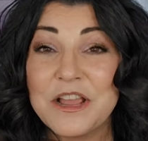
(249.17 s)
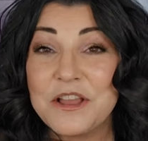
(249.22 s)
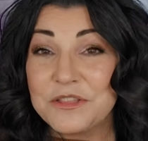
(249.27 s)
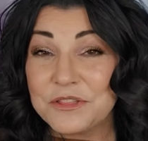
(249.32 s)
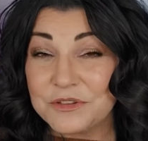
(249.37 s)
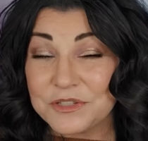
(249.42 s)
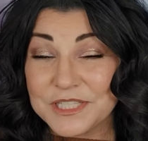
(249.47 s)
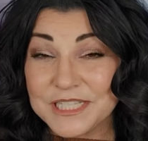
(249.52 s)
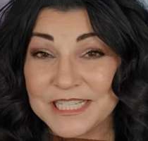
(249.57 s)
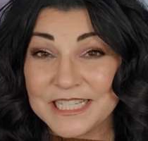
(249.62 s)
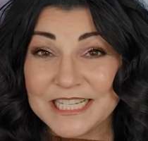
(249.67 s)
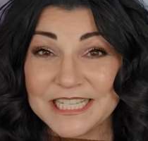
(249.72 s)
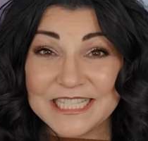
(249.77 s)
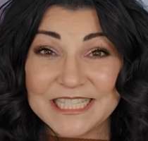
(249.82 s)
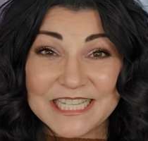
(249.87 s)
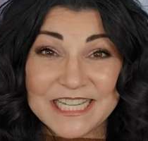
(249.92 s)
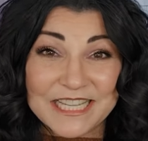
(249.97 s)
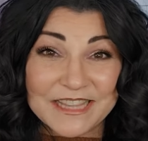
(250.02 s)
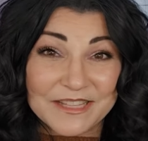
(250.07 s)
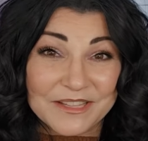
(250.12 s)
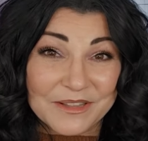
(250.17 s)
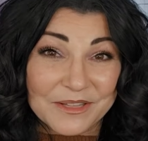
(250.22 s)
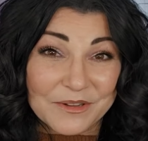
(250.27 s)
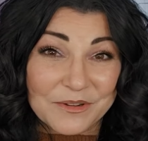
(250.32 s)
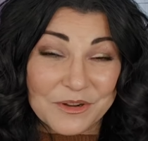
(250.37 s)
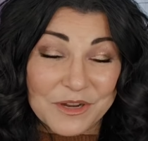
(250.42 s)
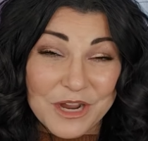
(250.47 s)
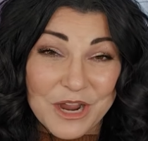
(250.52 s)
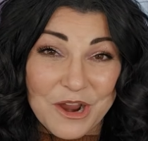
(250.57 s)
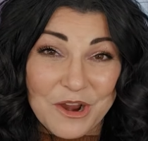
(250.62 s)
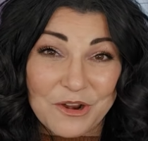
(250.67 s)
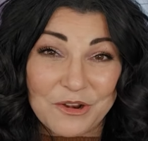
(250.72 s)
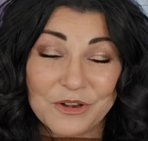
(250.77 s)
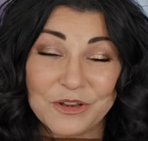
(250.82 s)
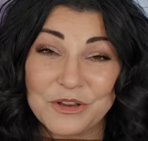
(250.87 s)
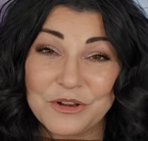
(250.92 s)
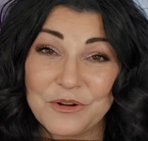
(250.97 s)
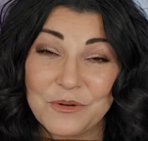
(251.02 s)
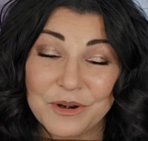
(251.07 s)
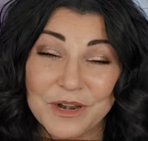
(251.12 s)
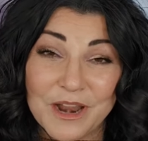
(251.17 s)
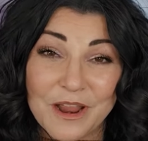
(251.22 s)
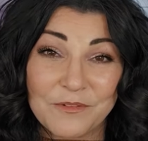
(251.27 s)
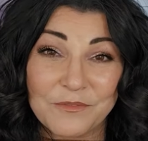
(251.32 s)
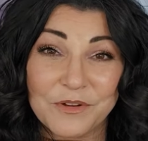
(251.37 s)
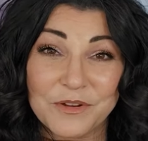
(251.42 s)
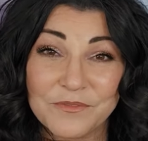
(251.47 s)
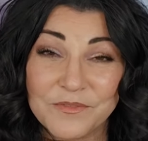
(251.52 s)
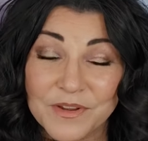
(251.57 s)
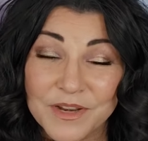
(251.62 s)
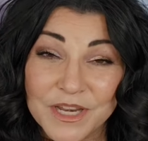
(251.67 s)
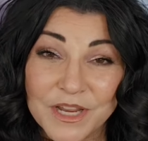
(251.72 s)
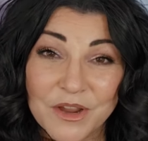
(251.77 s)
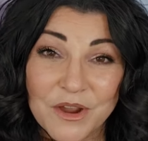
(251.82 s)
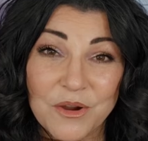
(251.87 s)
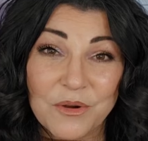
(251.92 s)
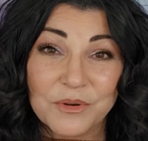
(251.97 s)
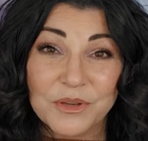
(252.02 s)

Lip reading: They're sick of seeing the little cart, you know, in every video.